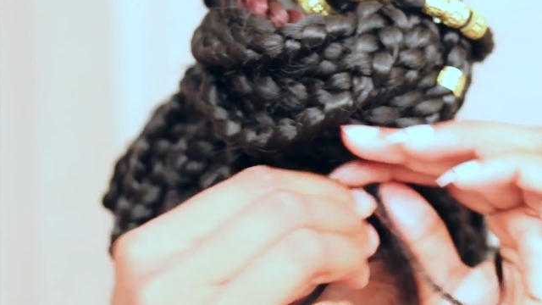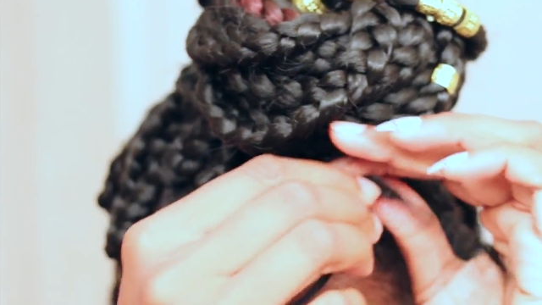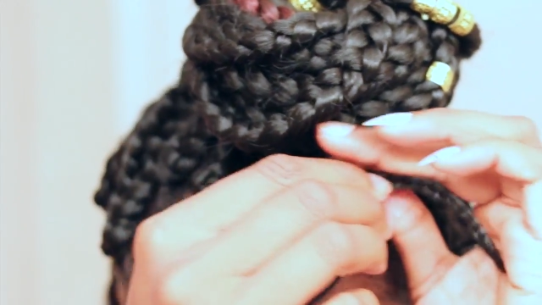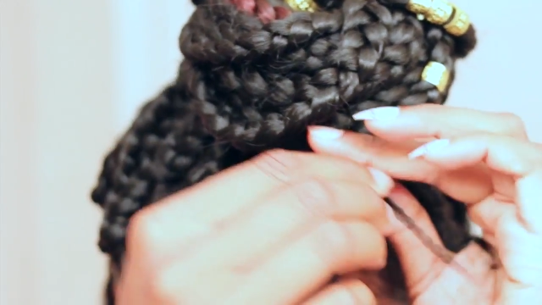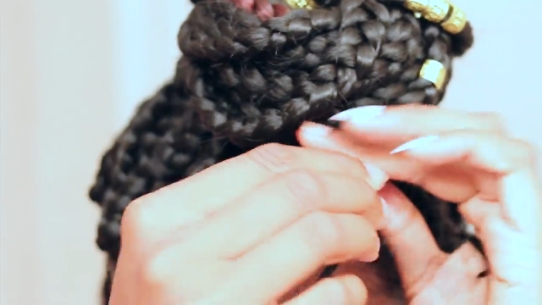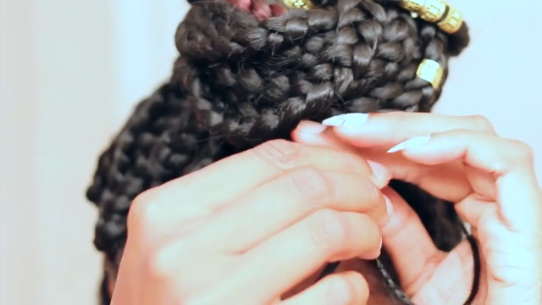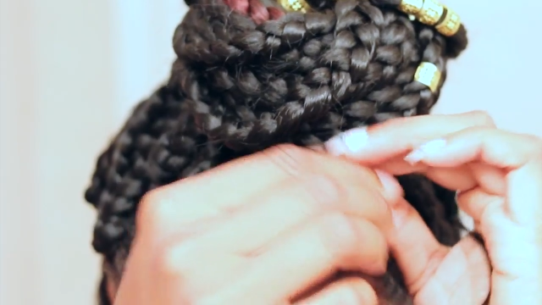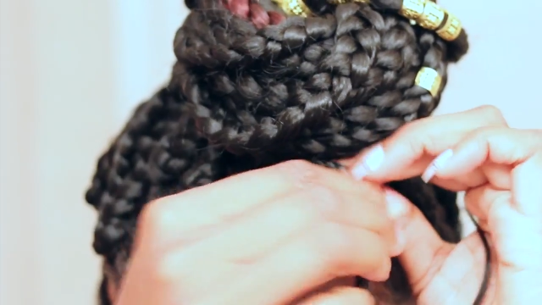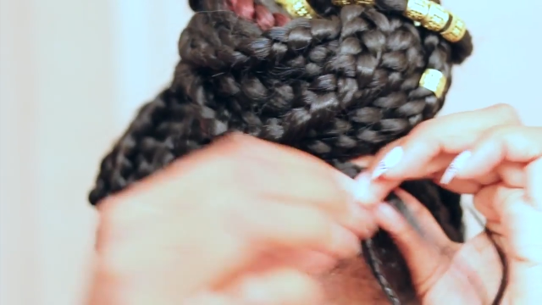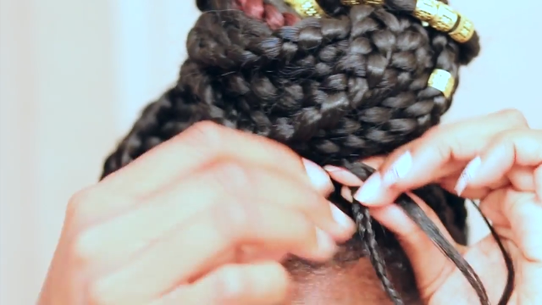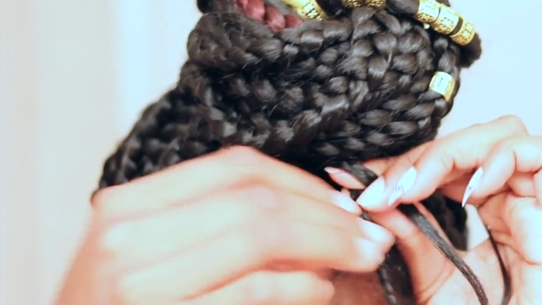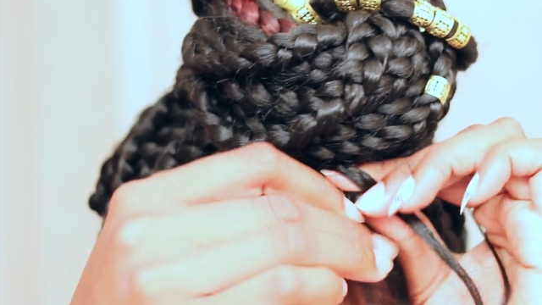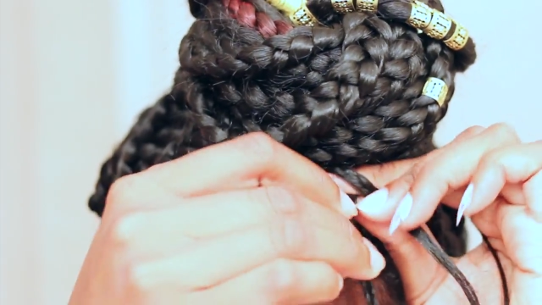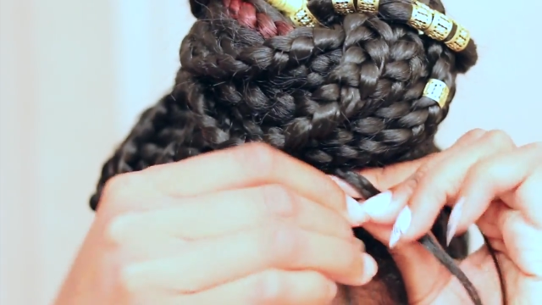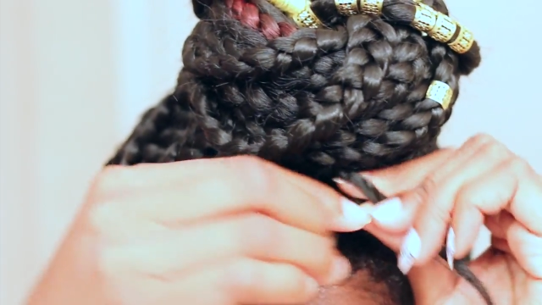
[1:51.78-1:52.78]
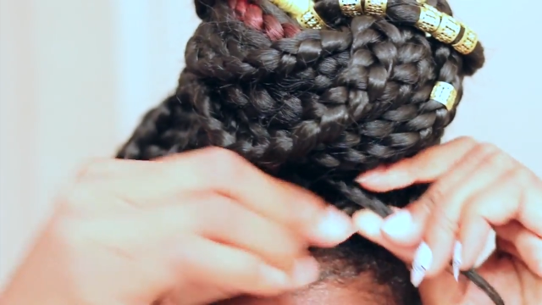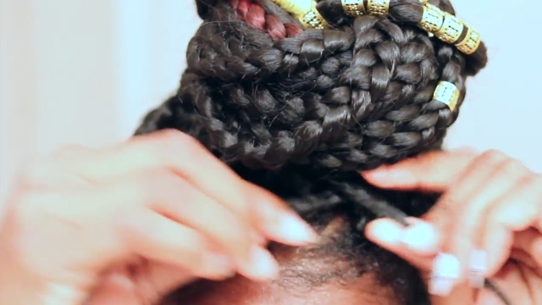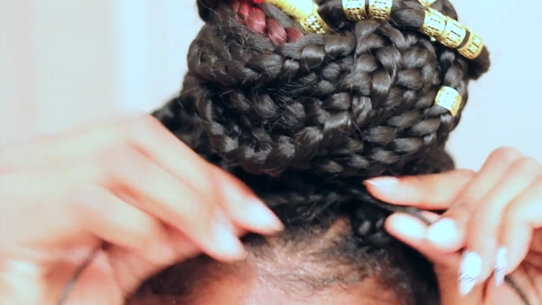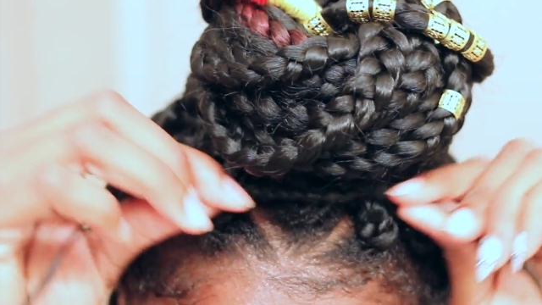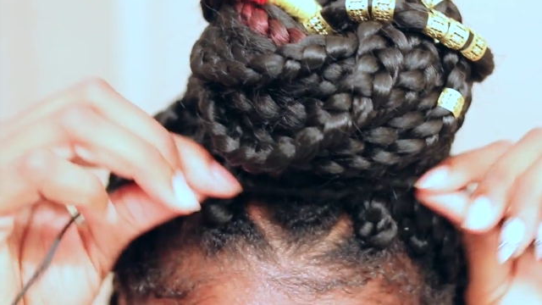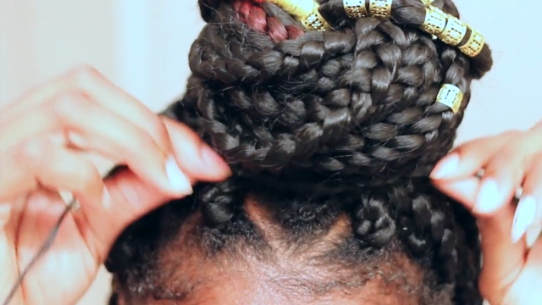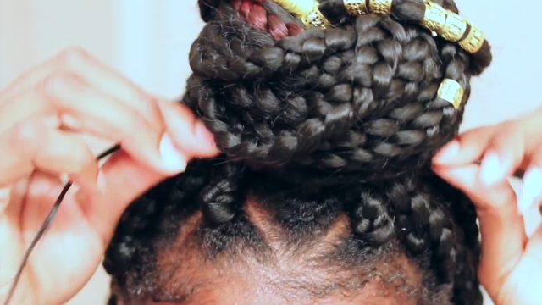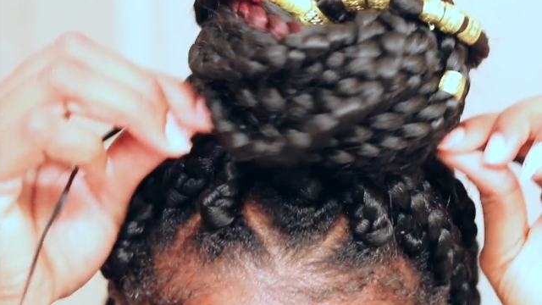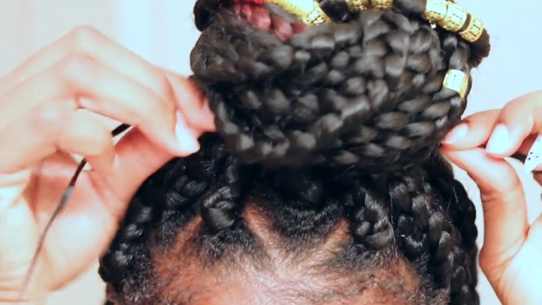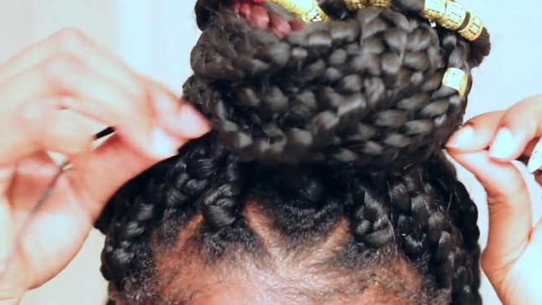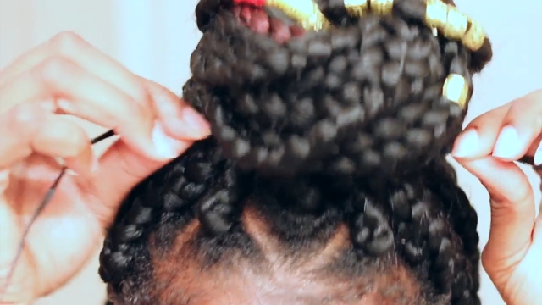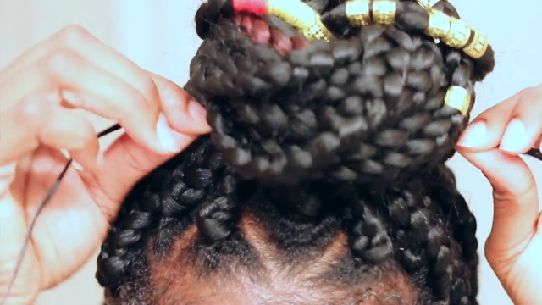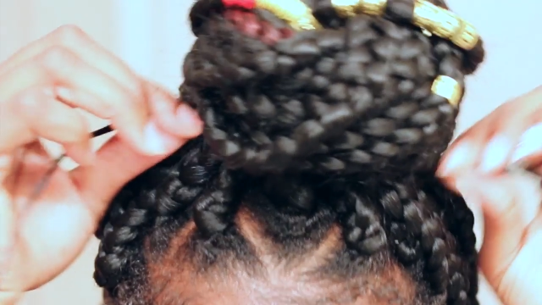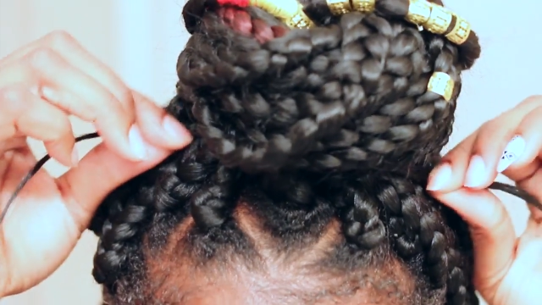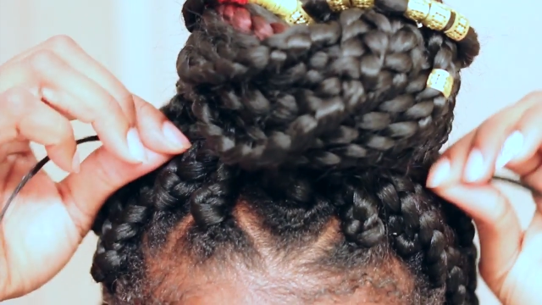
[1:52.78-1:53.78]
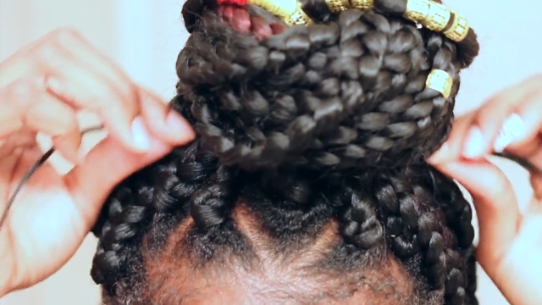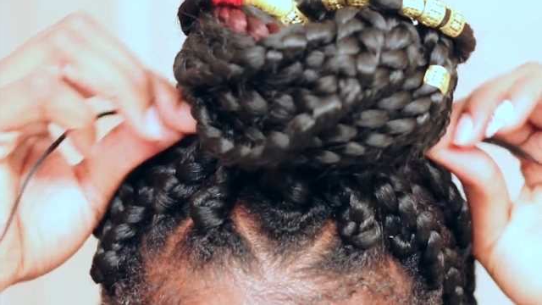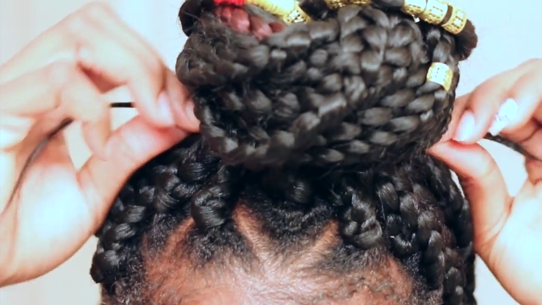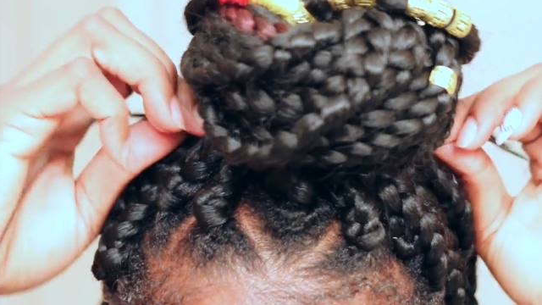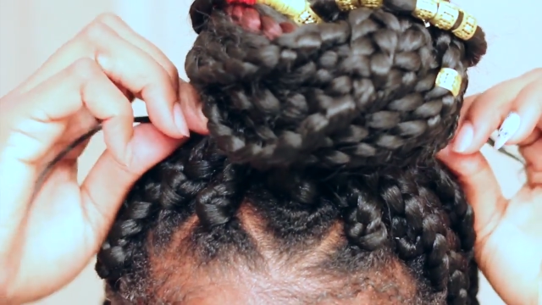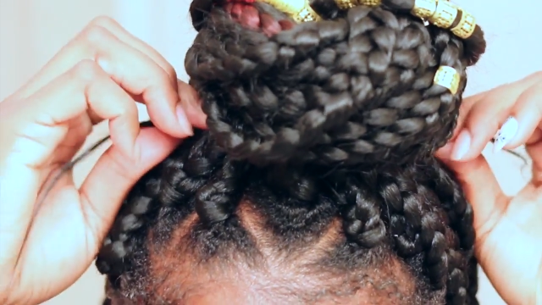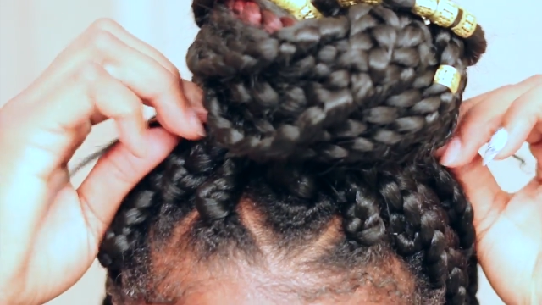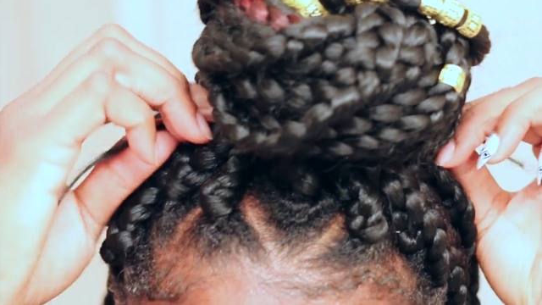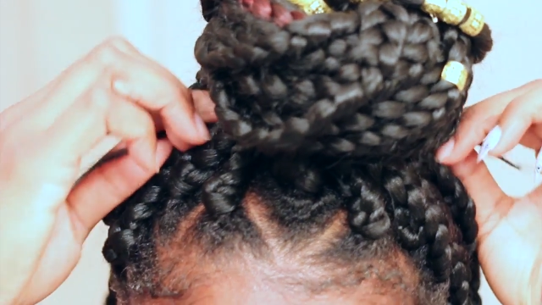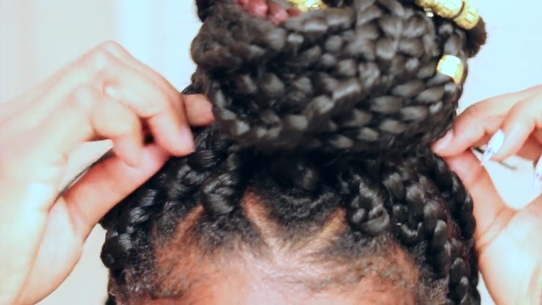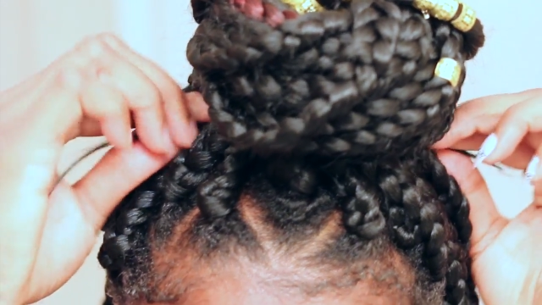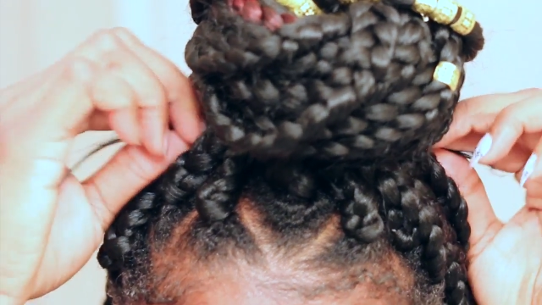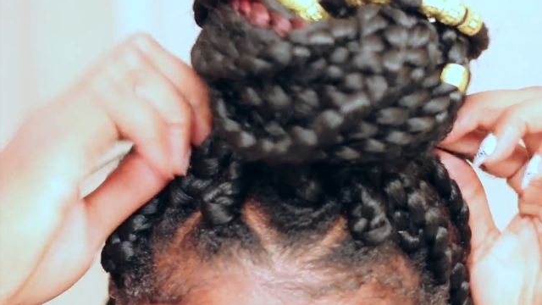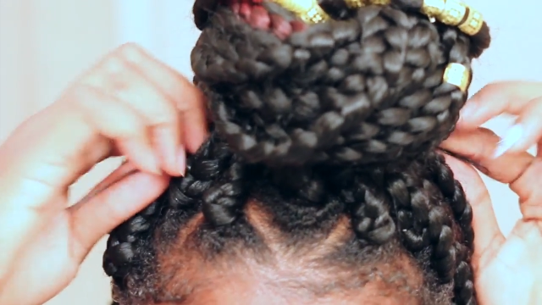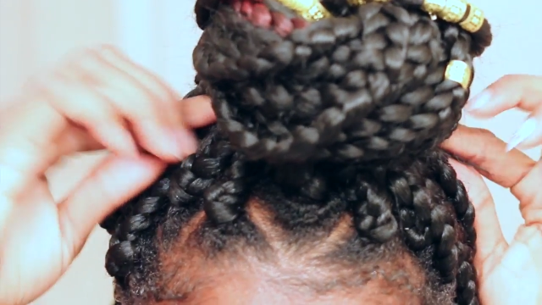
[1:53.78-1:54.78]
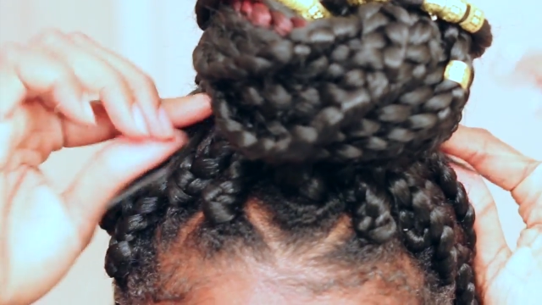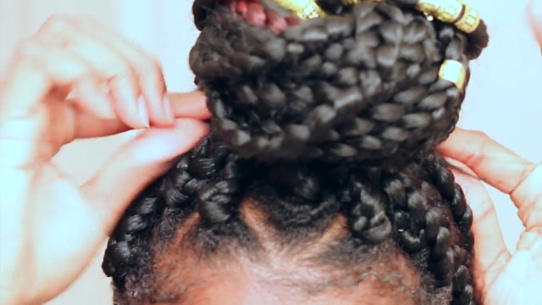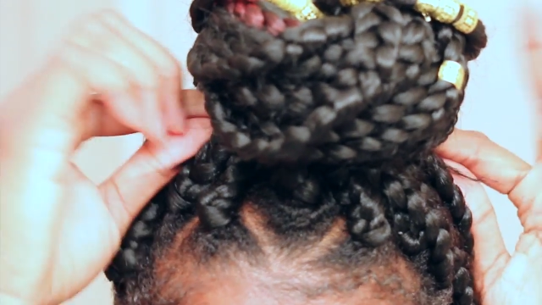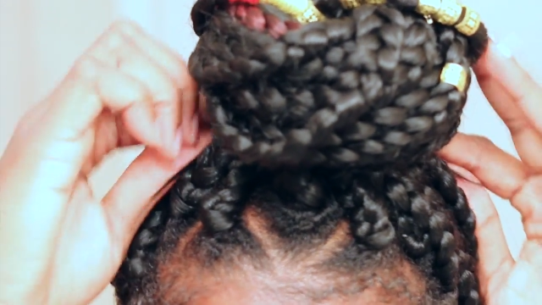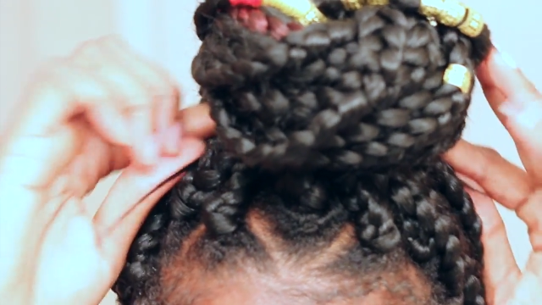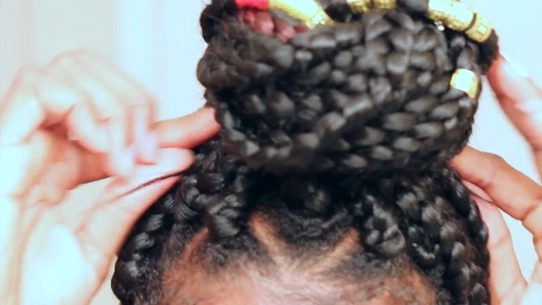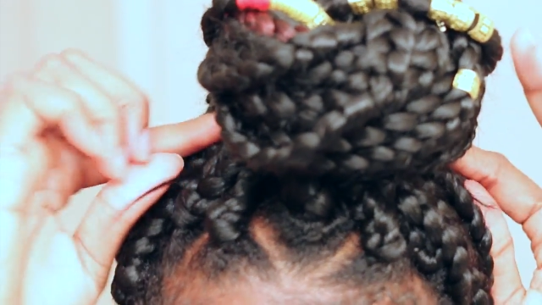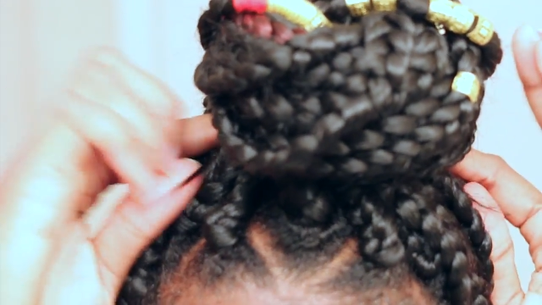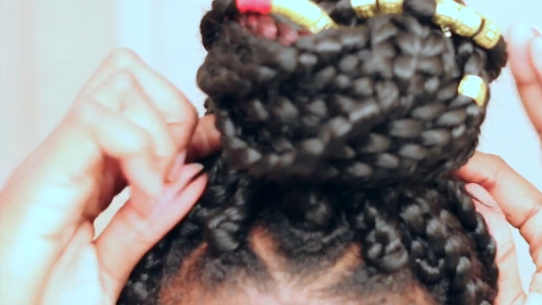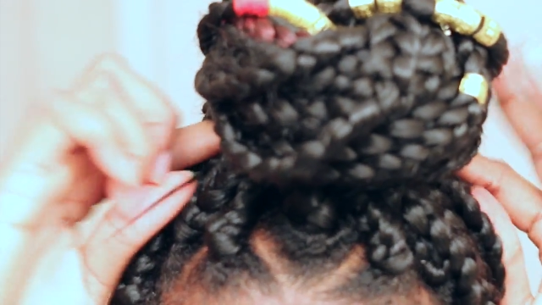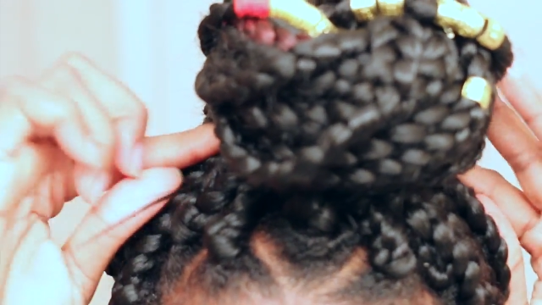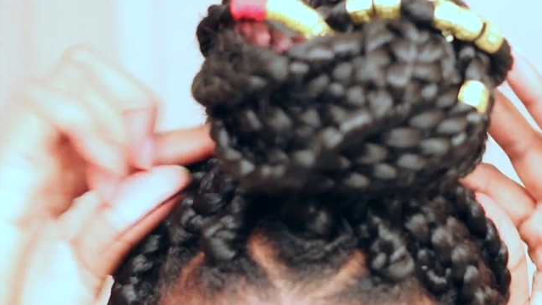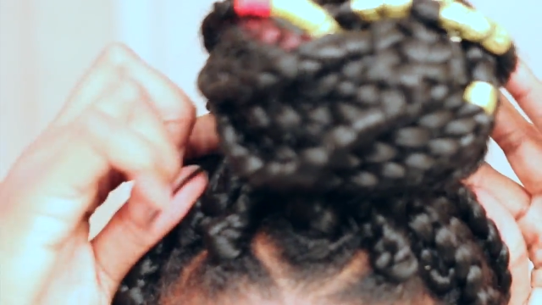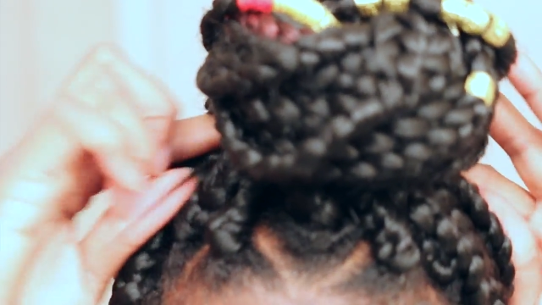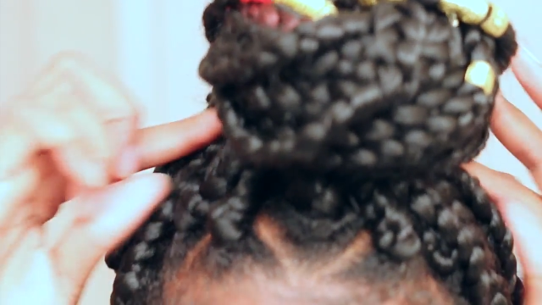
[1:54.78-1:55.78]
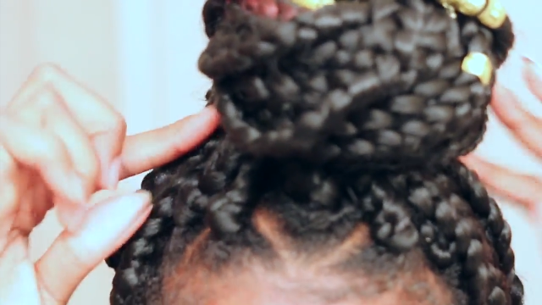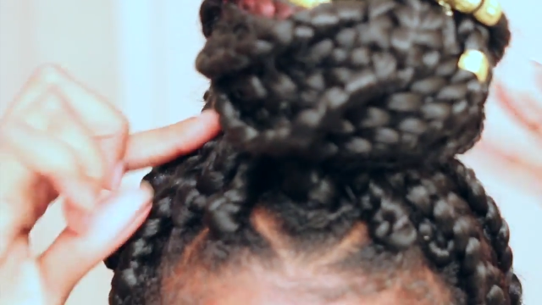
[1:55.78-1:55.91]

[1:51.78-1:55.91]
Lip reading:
(no speaker visible)